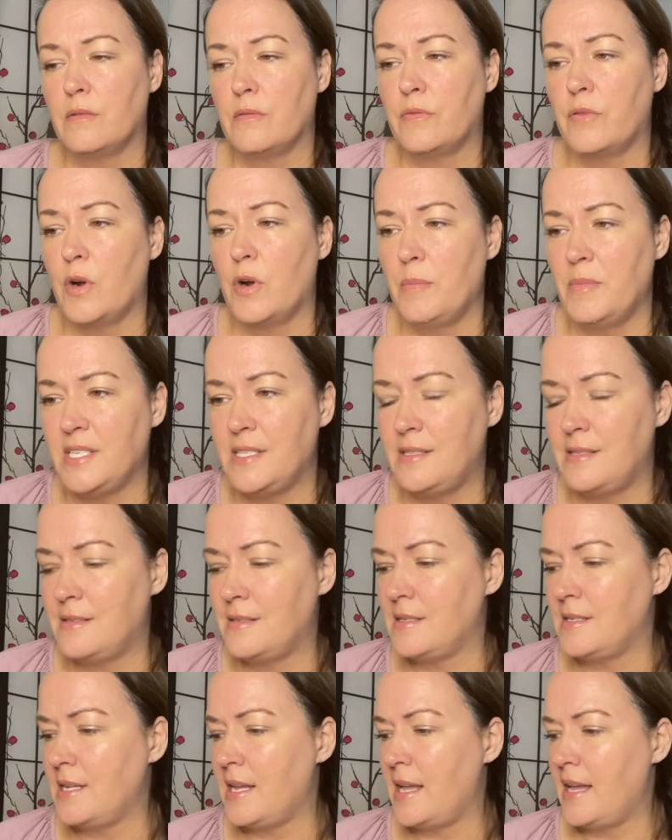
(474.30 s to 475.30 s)
from a
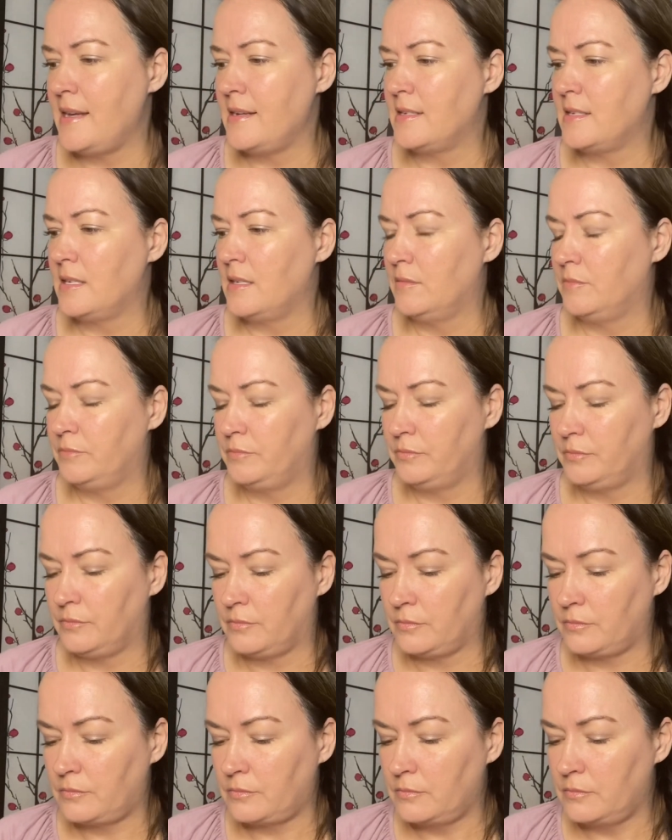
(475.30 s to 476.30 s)
state
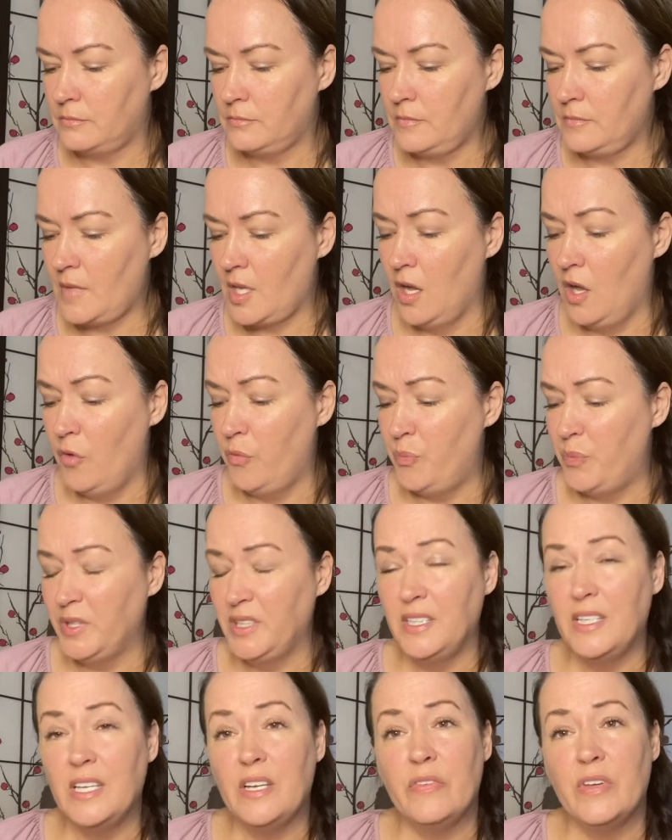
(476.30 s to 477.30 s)
of
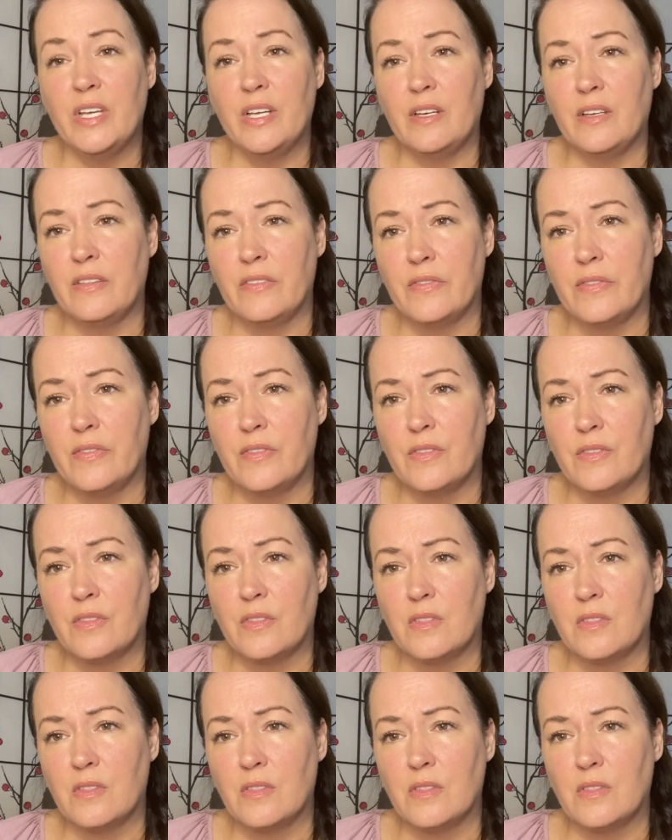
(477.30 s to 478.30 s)
believing
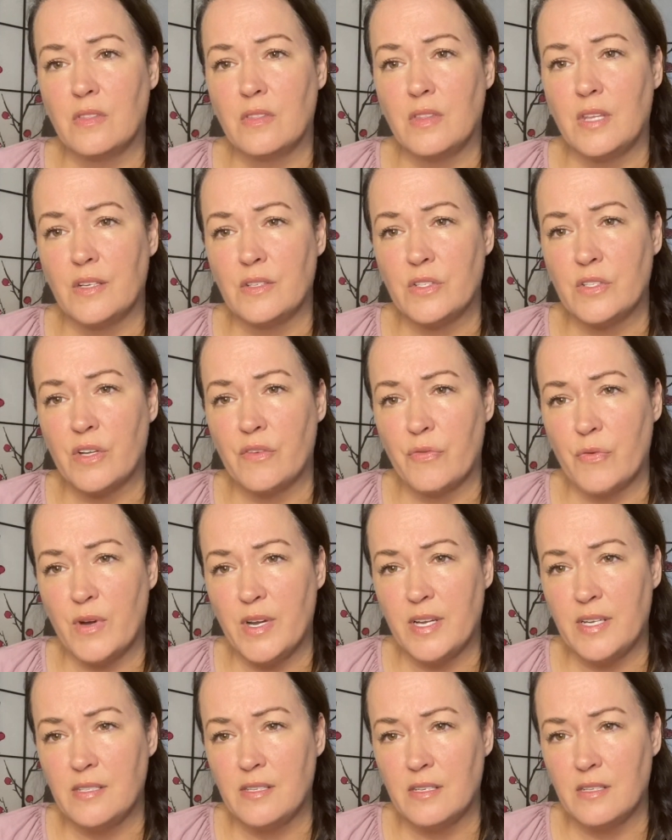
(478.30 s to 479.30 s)
that suffering
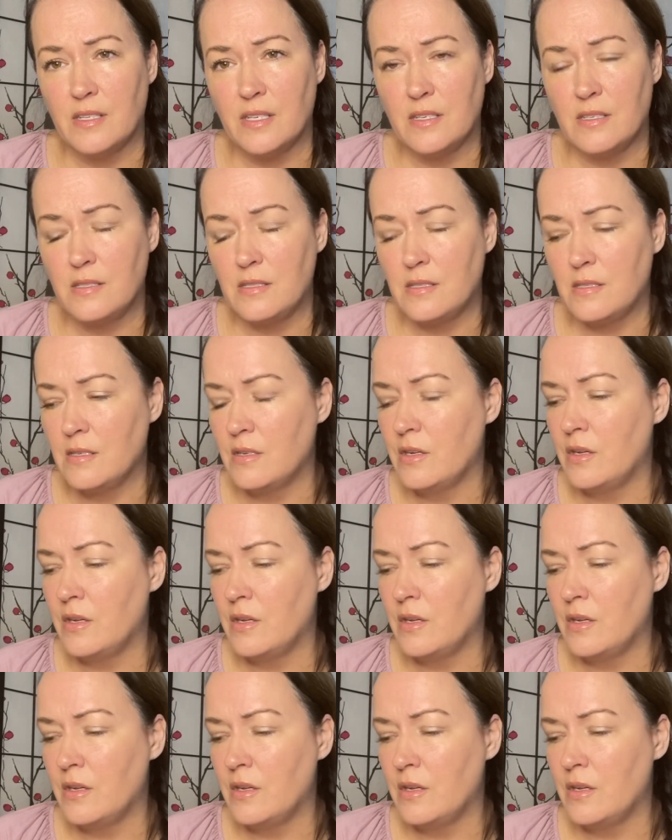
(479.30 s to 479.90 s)
is endless.